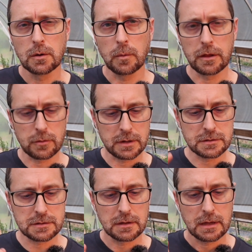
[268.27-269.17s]
whether
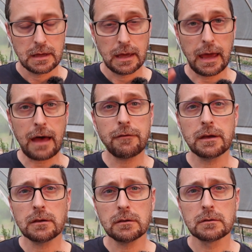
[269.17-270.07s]
it's
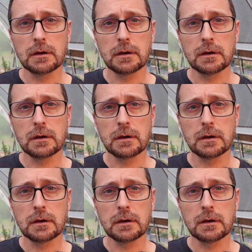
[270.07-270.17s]
having